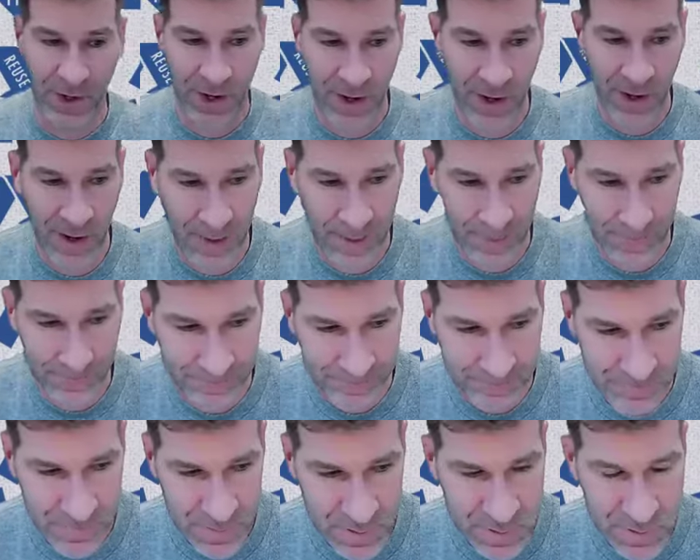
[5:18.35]

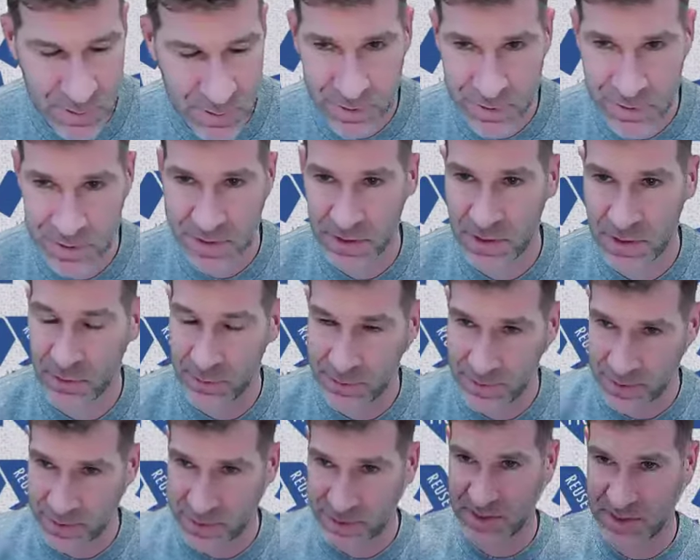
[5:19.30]
So there's
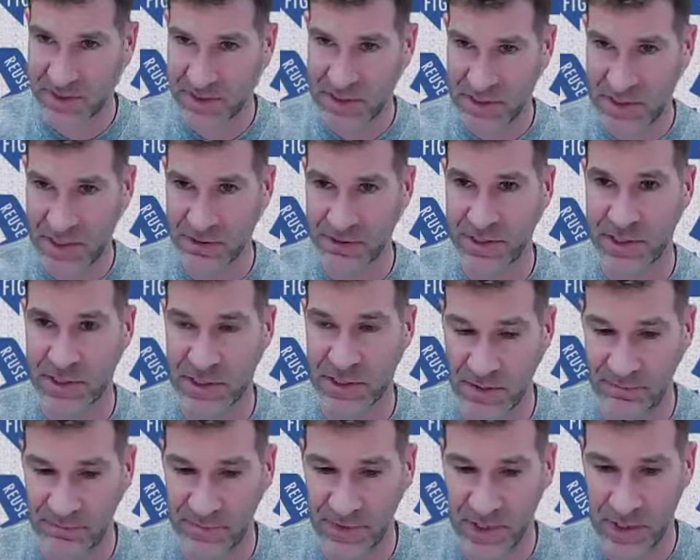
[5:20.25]
these series
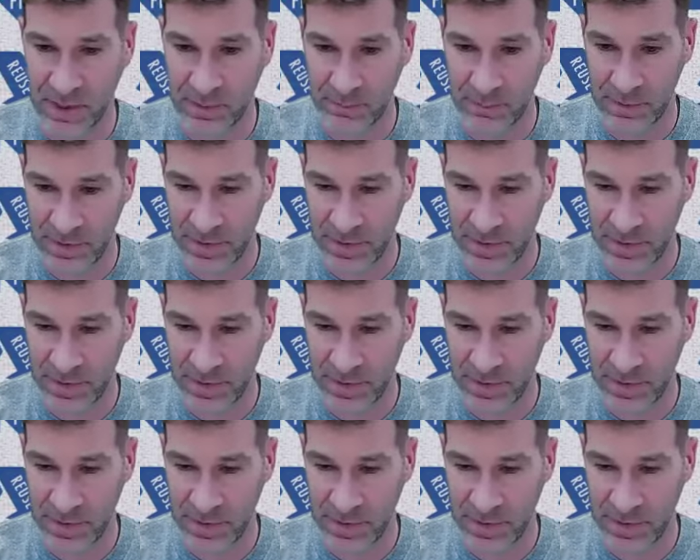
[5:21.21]
of them